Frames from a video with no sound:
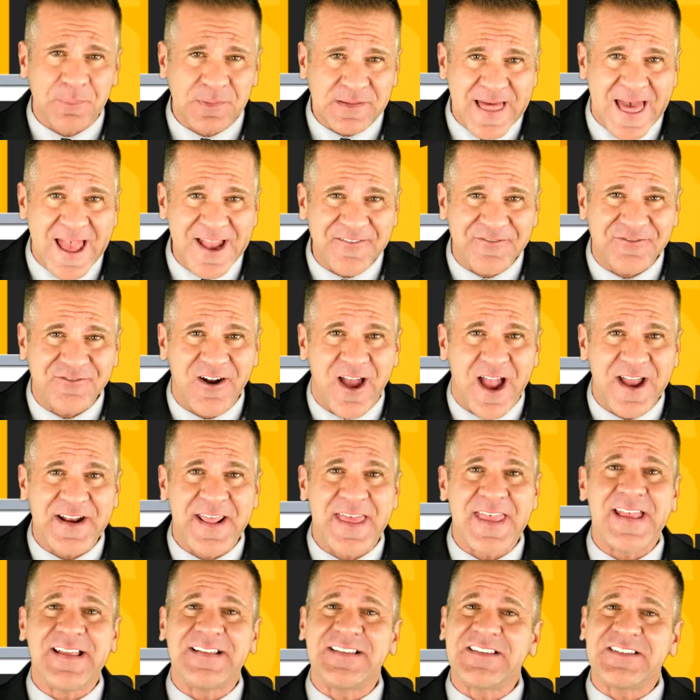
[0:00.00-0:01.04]
Black
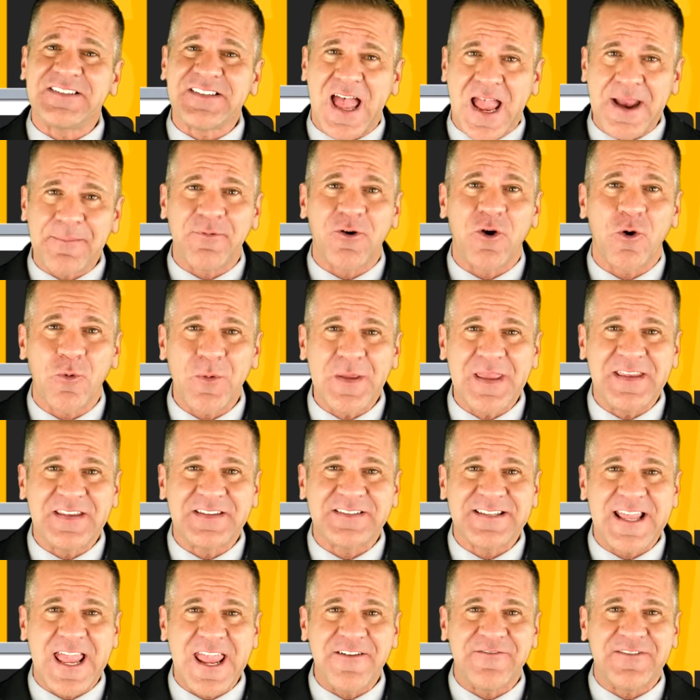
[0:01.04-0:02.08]
Friday and Cyber Week
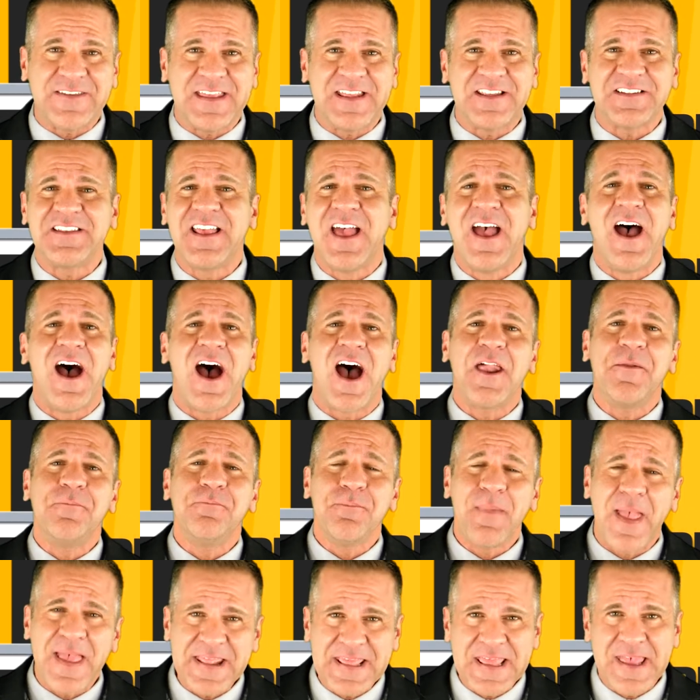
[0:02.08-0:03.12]
savings on
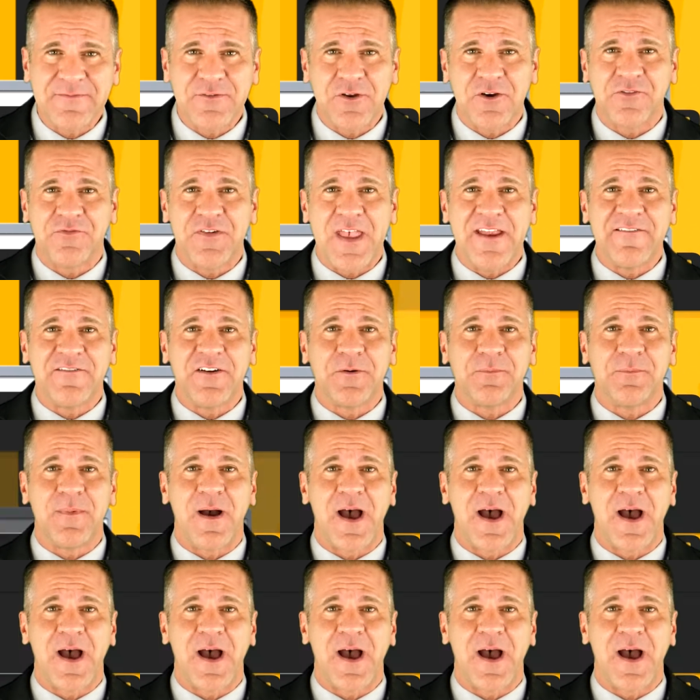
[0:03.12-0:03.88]
many of your favorite